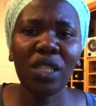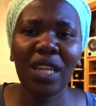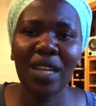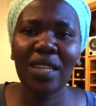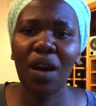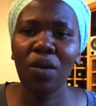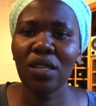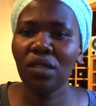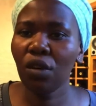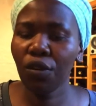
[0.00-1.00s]
shut
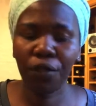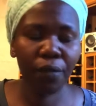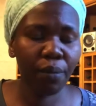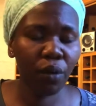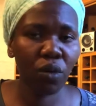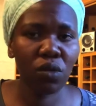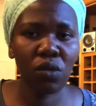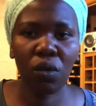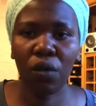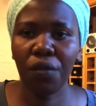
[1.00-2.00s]
ourselves
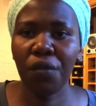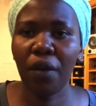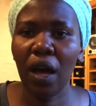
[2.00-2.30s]
because of